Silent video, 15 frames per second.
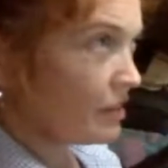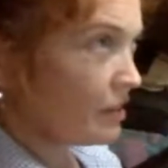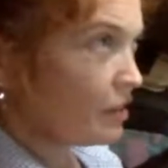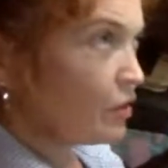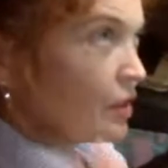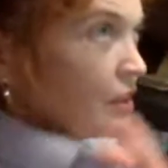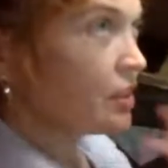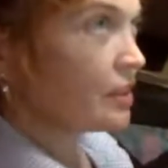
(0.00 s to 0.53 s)

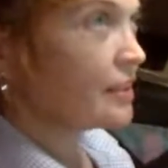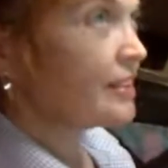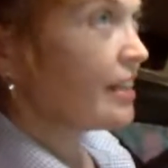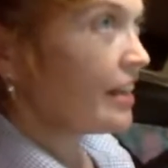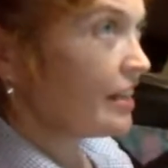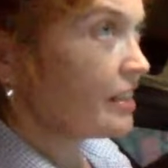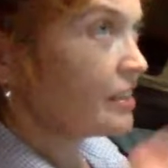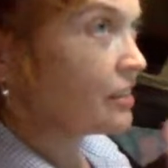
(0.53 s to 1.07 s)
you can just
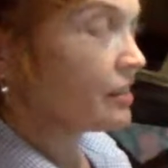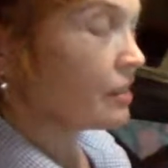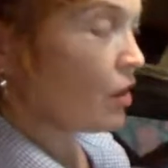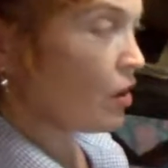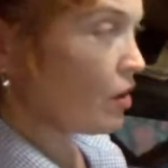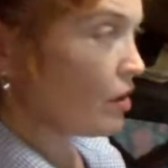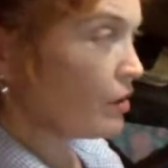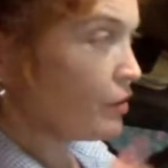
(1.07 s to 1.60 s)
taste
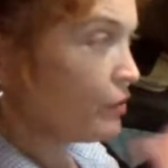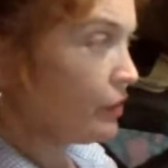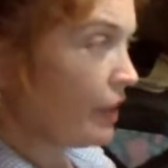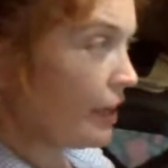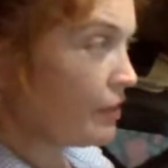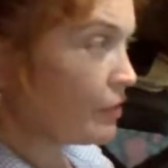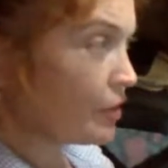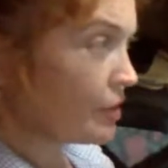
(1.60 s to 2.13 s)
all the
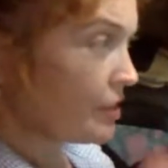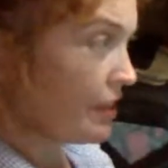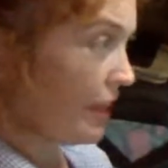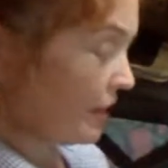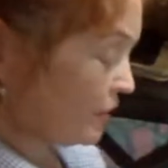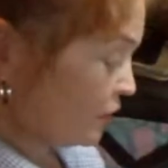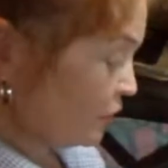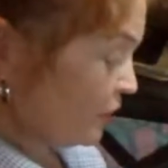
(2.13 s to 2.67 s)
flavors
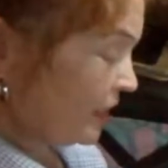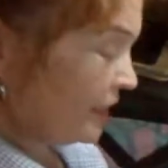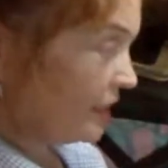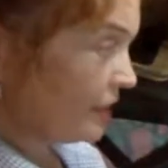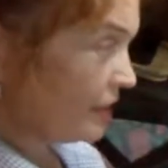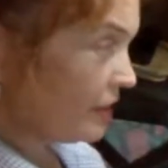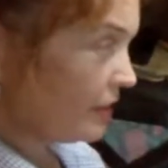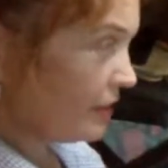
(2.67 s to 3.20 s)
as you eat
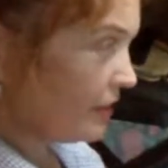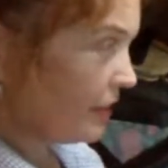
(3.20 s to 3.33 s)
it.